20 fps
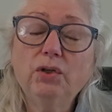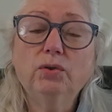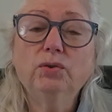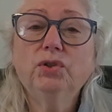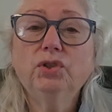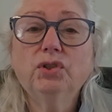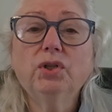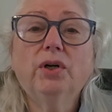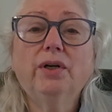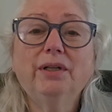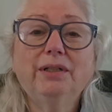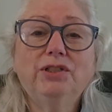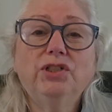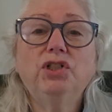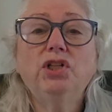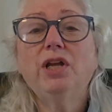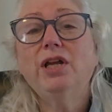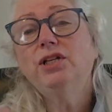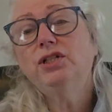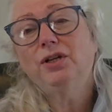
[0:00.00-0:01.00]
started
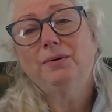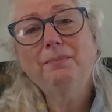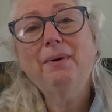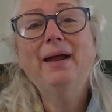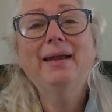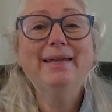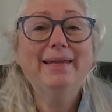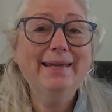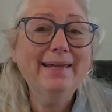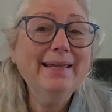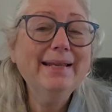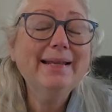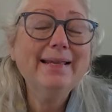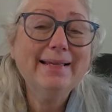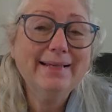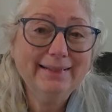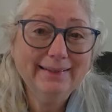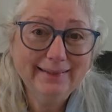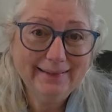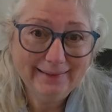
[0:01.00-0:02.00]
changing my
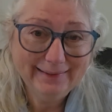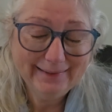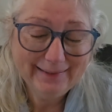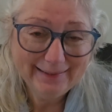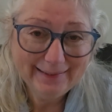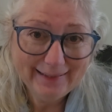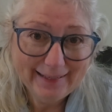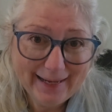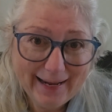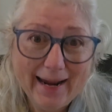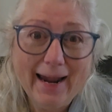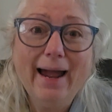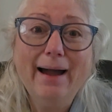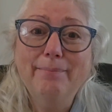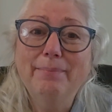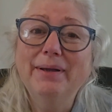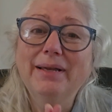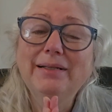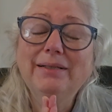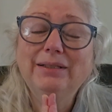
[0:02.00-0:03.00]
eating
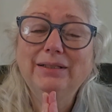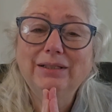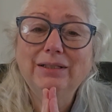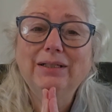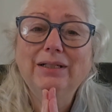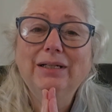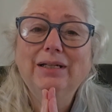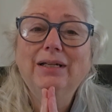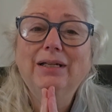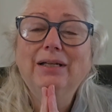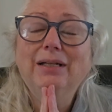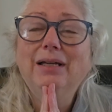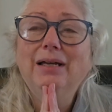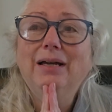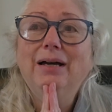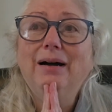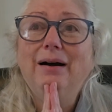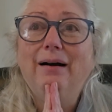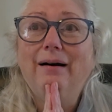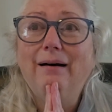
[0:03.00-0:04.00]
habits,
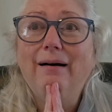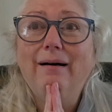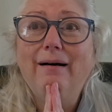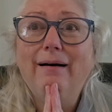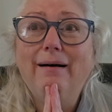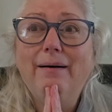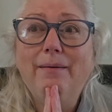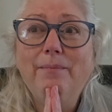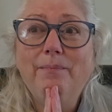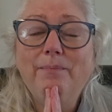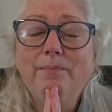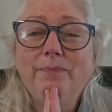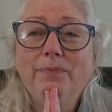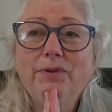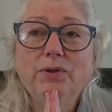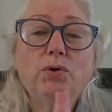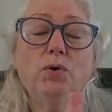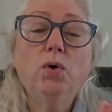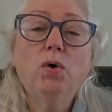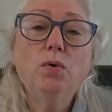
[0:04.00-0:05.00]
the
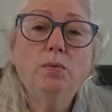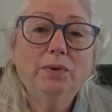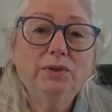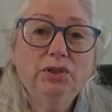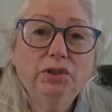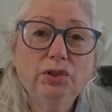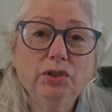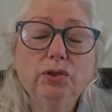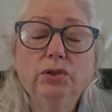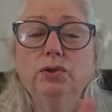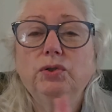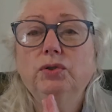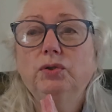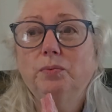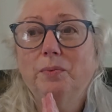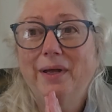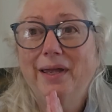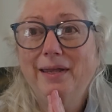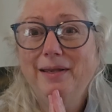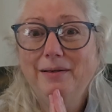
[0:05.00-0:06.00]
goal was to lose
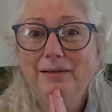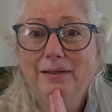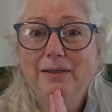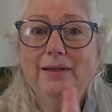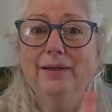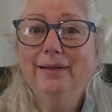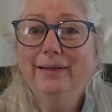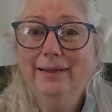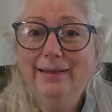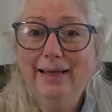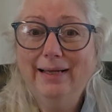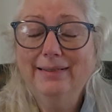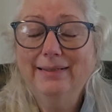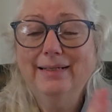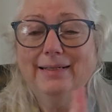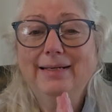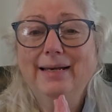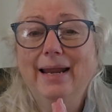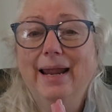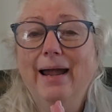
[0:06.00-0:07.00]
weight. That
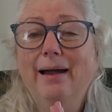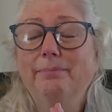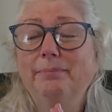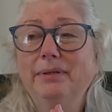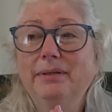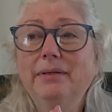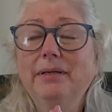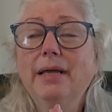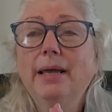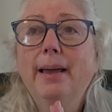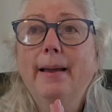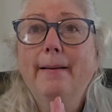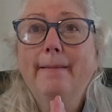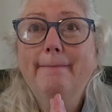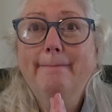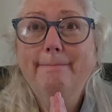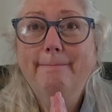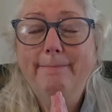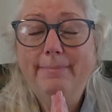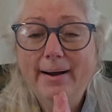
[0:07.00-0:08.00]
didn't happen.
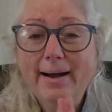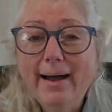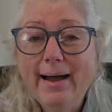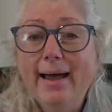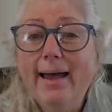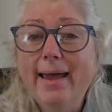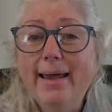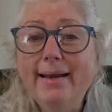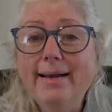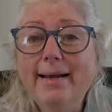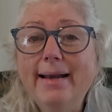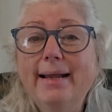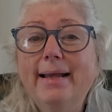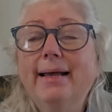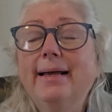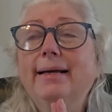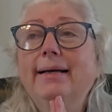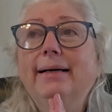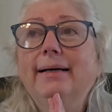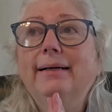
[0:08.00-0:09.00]
But
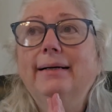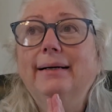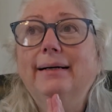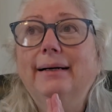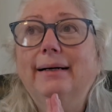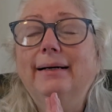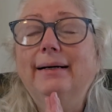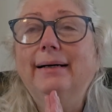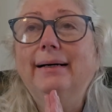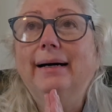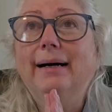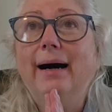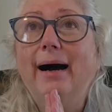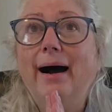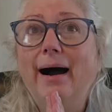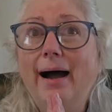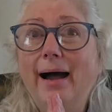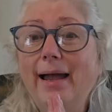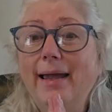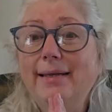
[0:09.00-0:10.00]

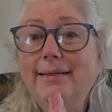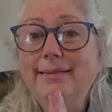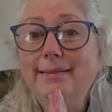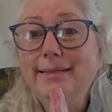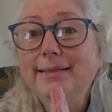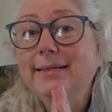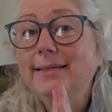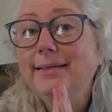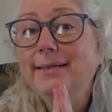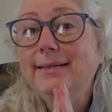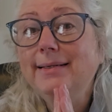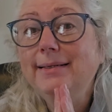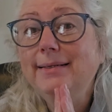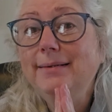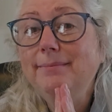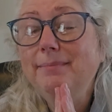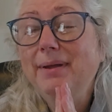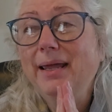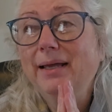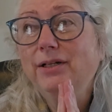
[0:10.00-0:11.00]
I did
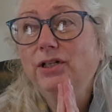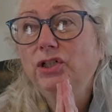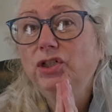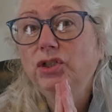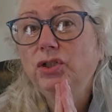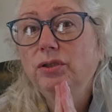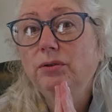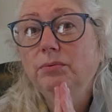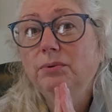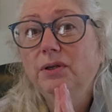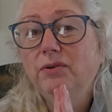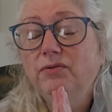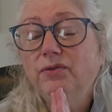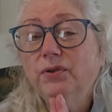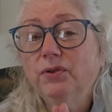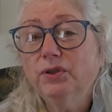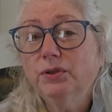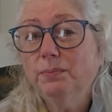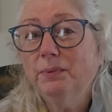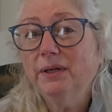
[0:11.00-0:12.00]
manage to
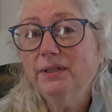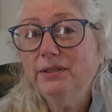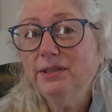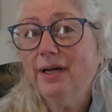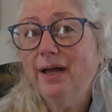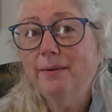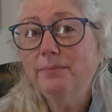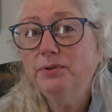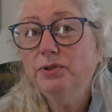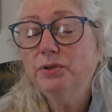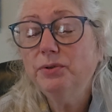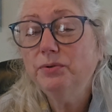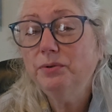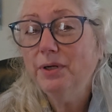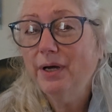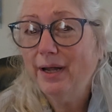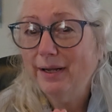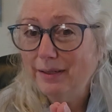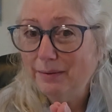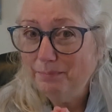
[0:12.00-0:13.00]
reverse my type 2
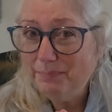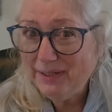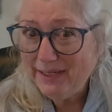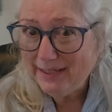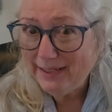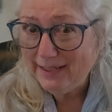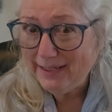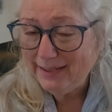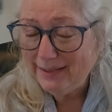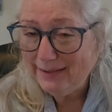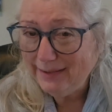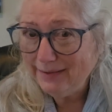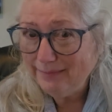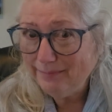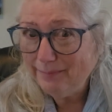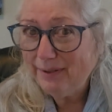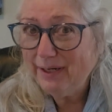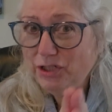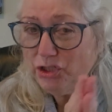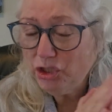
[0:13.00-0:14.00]
diabetes
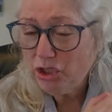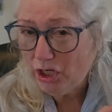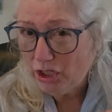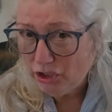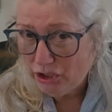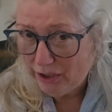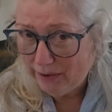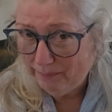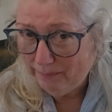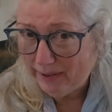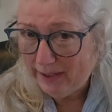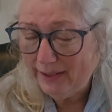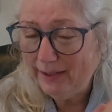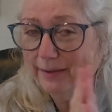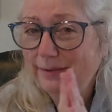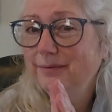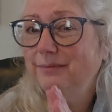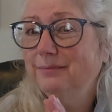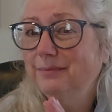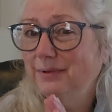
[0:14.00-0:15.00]
by changing my
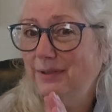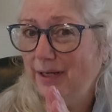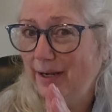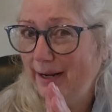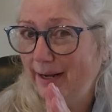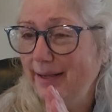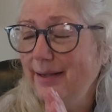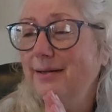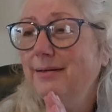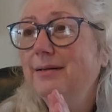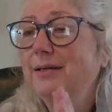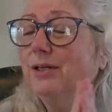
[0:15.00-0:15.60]
diet.